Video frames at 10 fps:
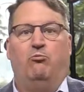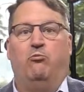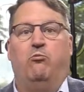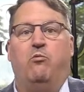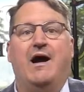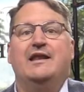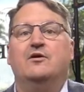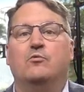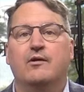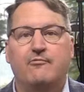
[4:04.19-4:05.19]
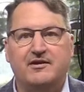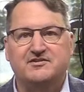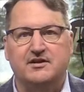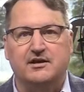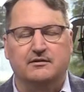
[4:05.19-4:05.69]
why don't we
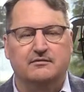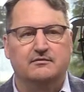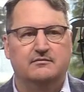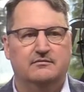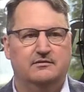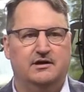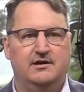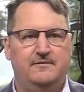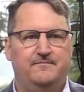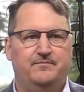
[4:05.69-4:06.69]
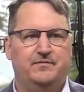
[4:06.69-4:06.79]
resonate, okay?